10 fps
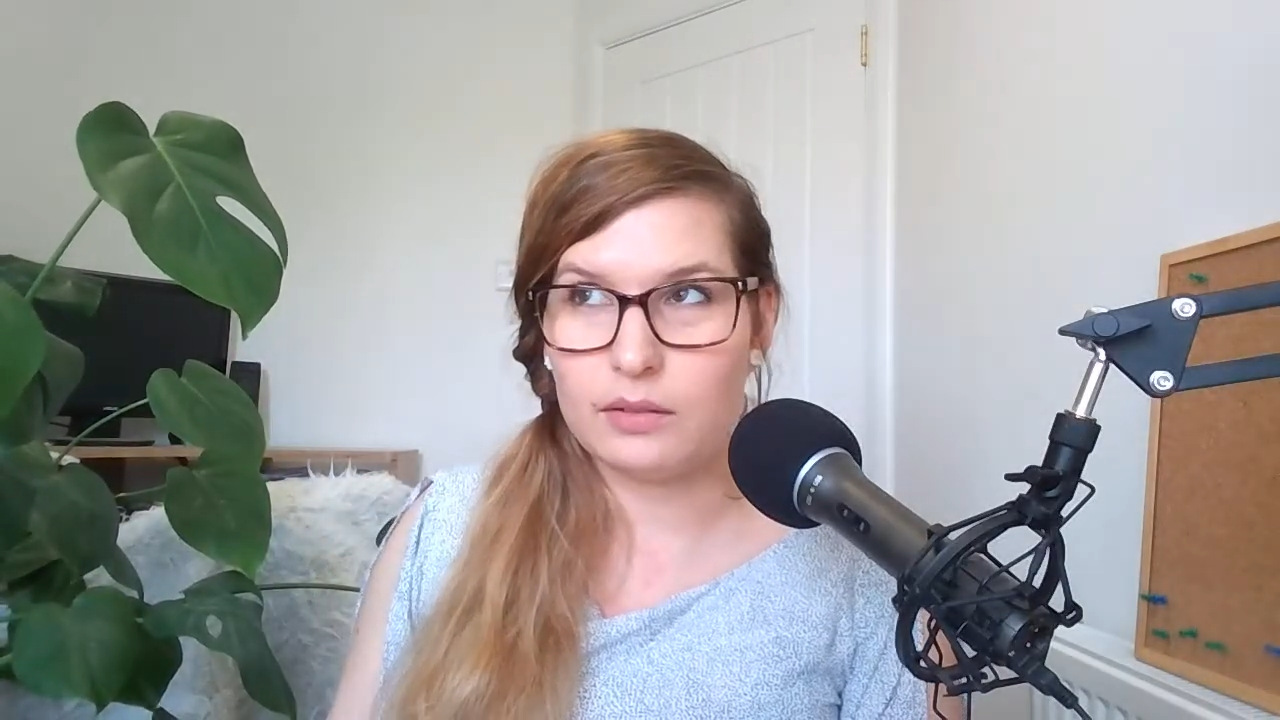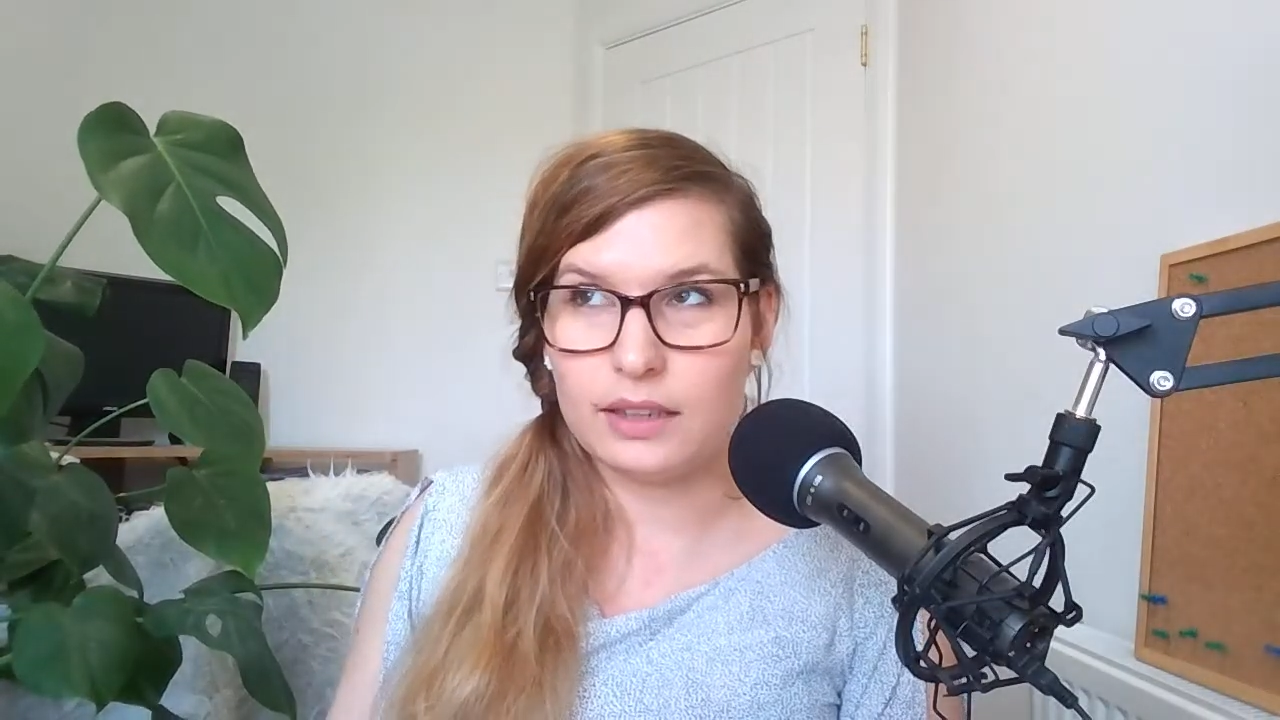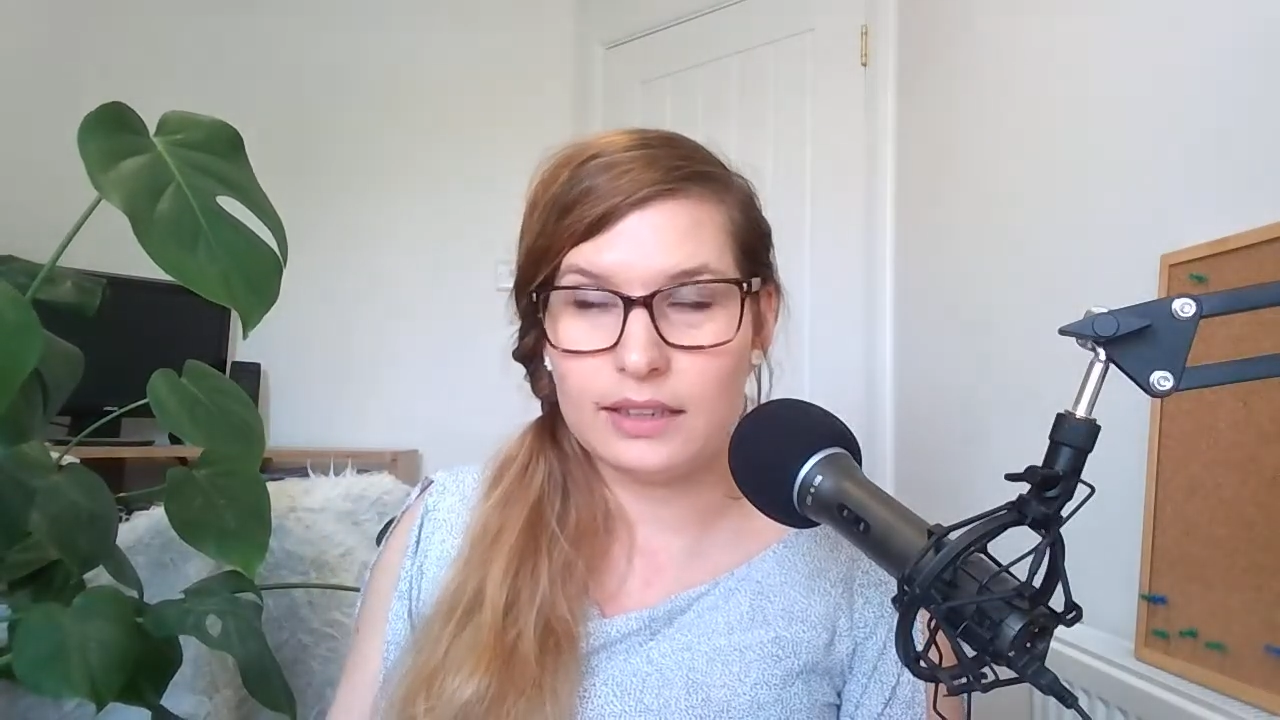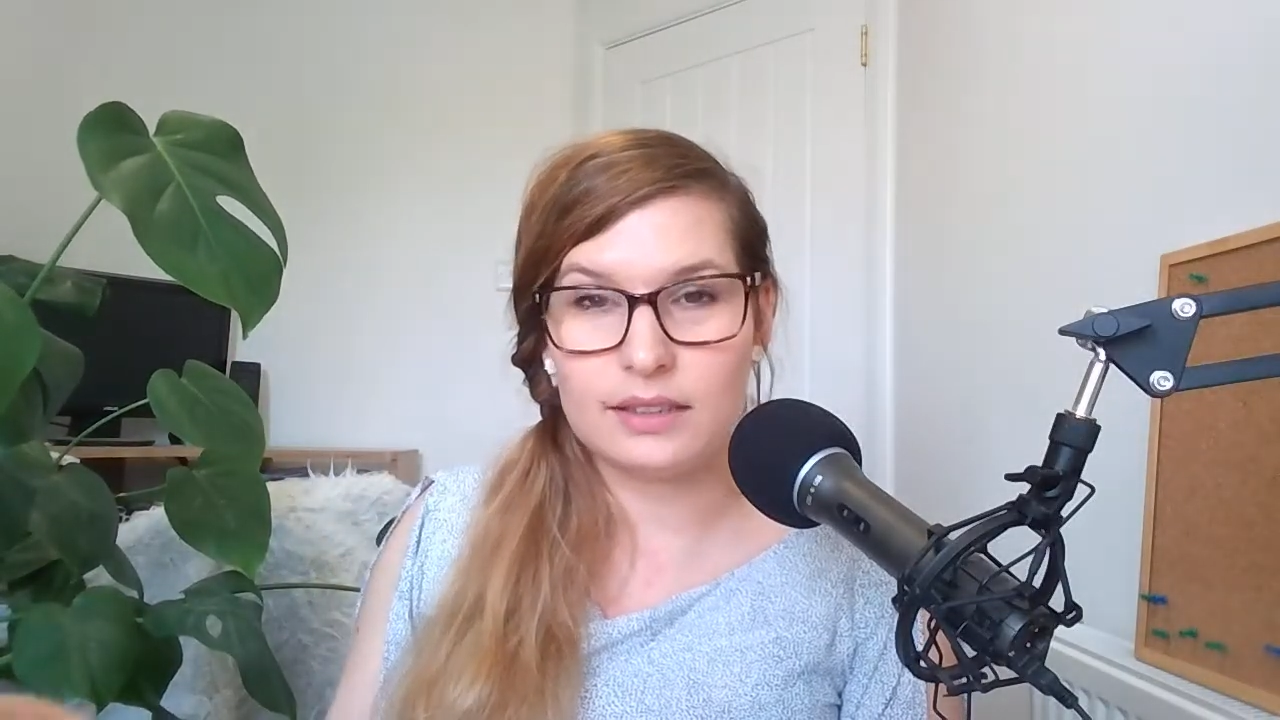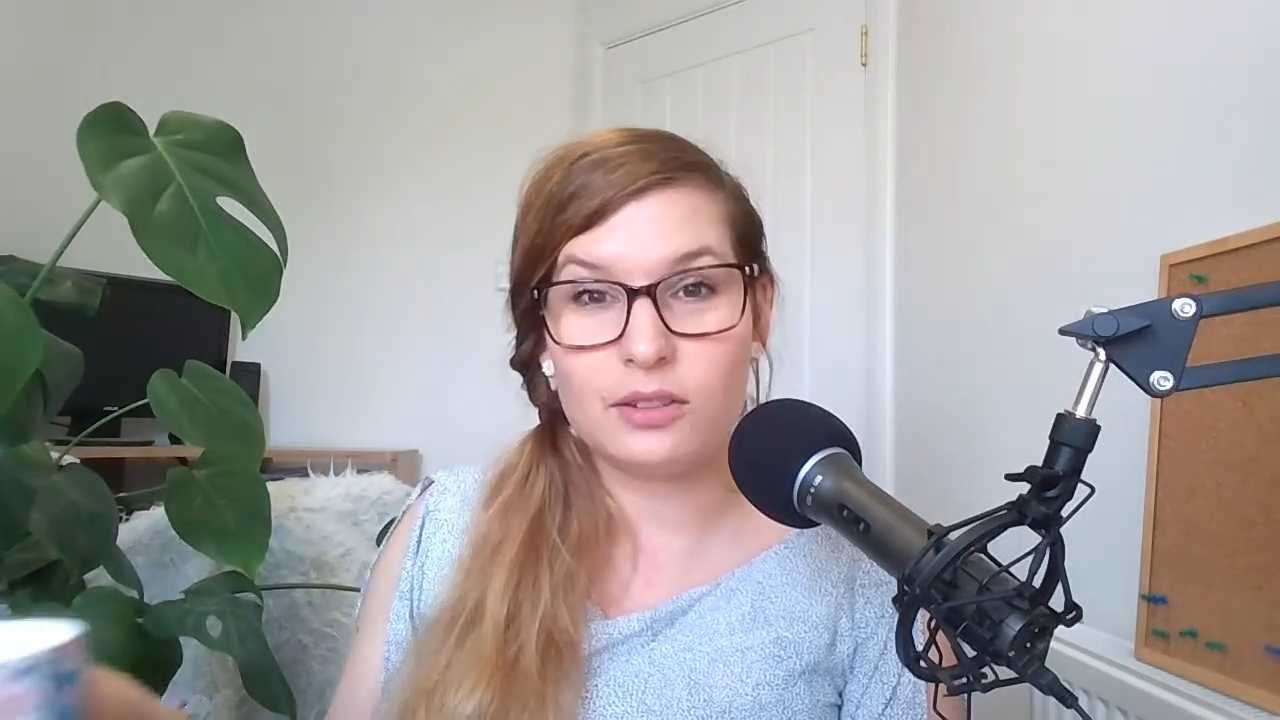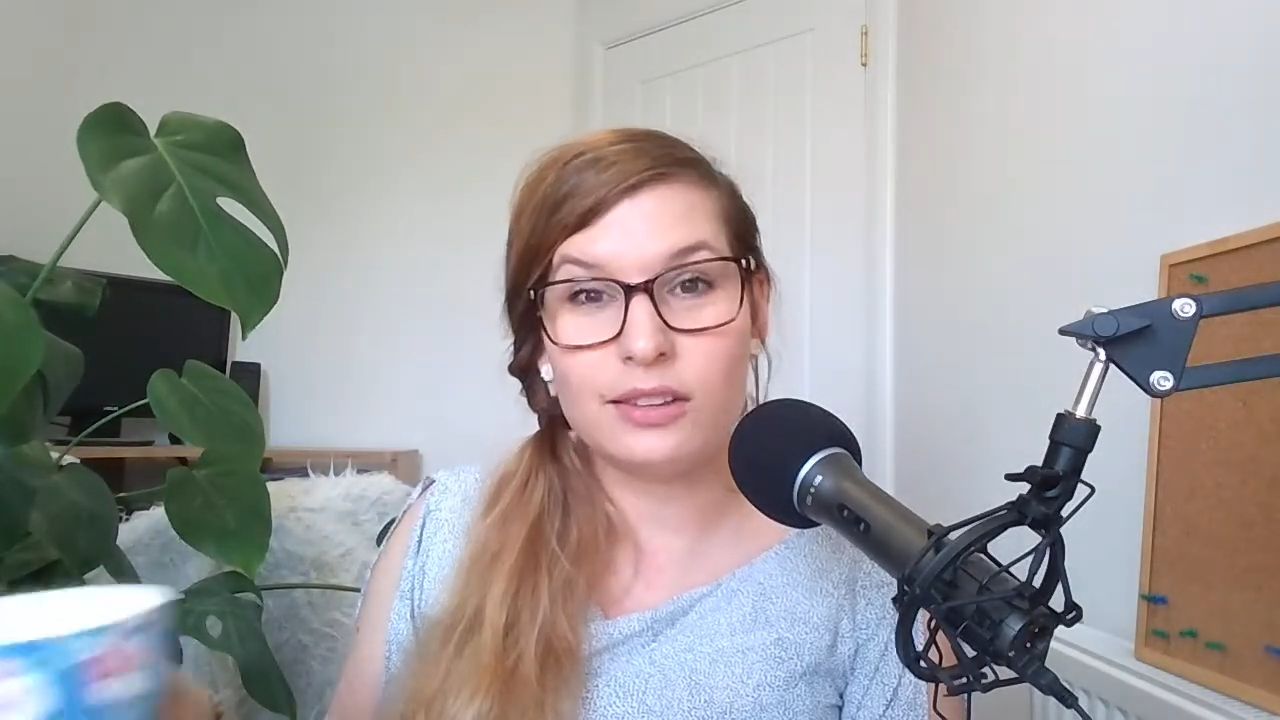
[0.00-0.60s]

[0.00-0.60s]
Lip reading: it's